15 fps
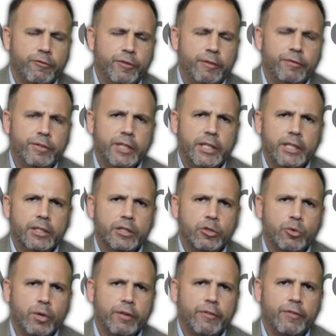15 and
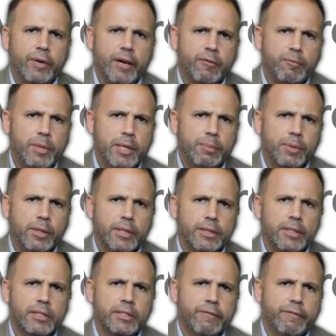25 people at
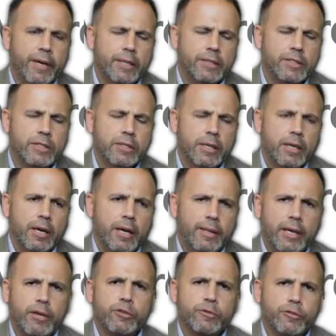these events, and
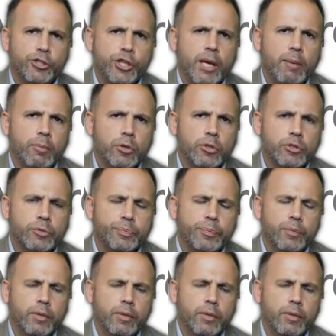that was for chambers.